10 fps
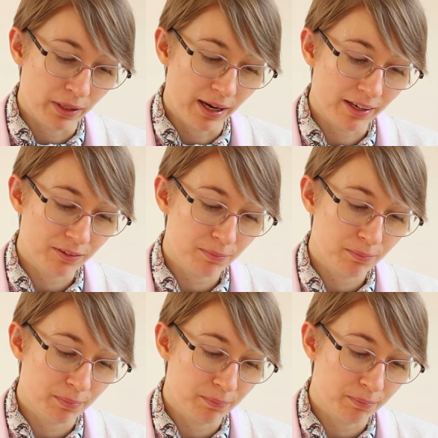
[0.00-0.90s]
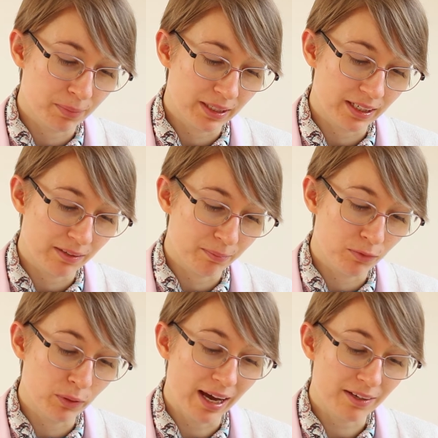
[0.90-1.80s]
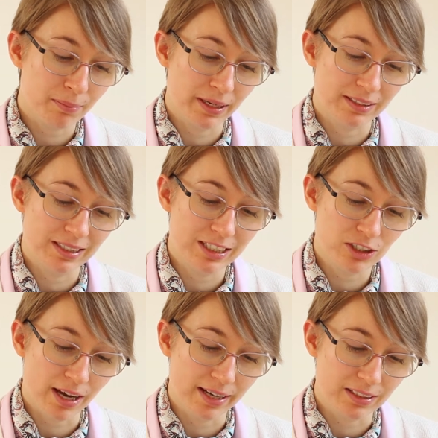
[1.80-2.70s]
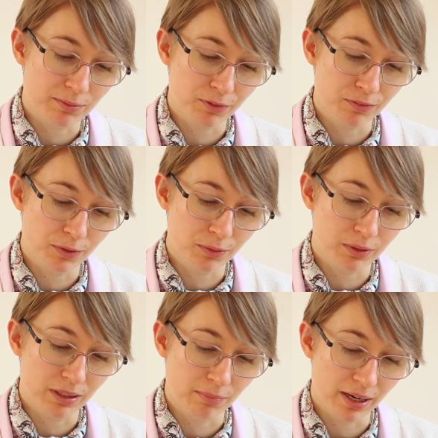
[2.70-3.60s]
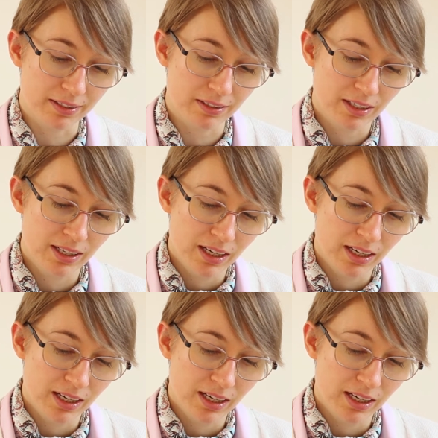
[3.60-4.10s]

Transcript: We handpicked each item with you in mind.